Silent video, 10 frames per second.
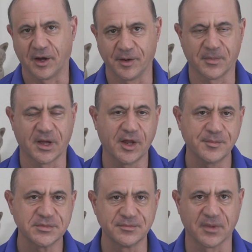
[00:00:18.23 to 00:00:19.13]
My
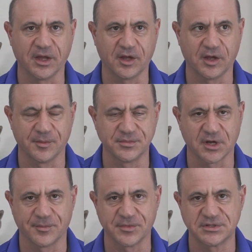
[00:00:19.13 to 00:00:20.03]
name is Mike Gibbs.
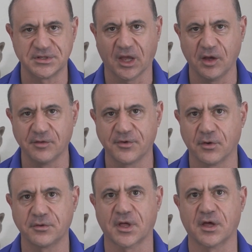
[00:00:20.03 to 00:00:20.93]
I'm the CEO of
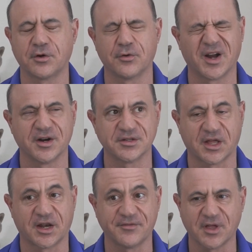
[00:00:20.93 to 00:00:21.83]
Go Cloud Careers,
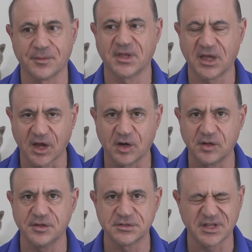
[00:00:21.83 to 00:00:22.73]
and I've helped
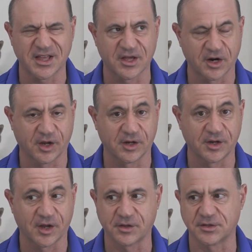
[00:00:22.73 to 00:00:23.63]
countless cloud
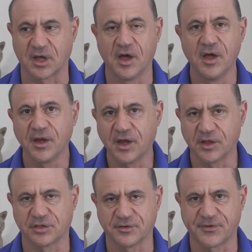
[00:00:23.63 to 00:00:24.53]
architects uh,
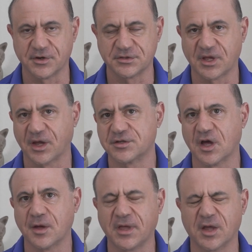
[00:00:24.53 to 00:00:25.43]
get their first tech
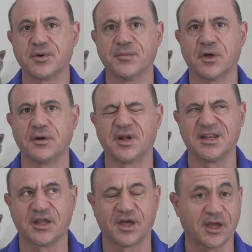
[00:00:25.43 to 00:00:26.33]
job, get promoted in
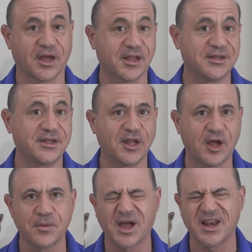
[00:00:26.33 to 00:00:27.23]
tech. And
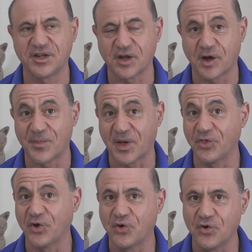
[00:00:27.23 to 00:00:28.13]
today we're going to talk
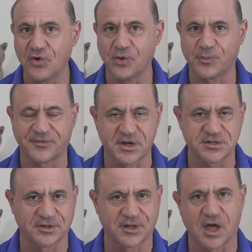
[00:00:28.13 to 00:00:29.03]
about the Google
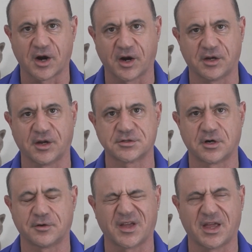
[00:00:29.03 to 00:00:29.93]
Professional Cloud Architect
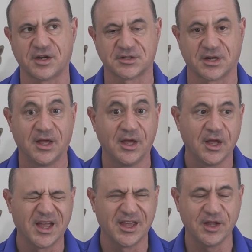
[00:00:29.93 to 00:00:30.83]
Certification
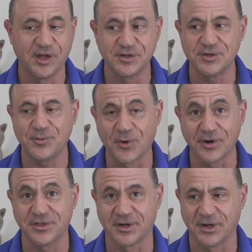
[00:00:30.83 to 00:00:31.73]
and is it
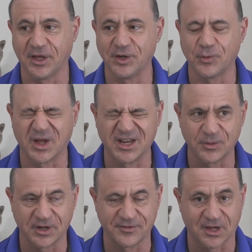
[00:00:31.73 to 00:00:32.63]
worth it in
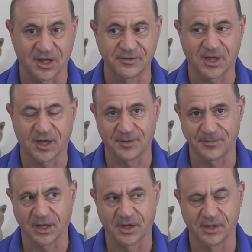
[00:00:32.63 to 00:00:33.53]
2025 and
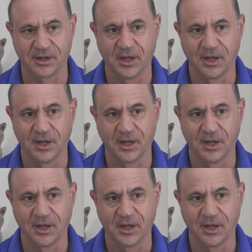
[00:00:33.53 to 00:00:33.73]
beyond?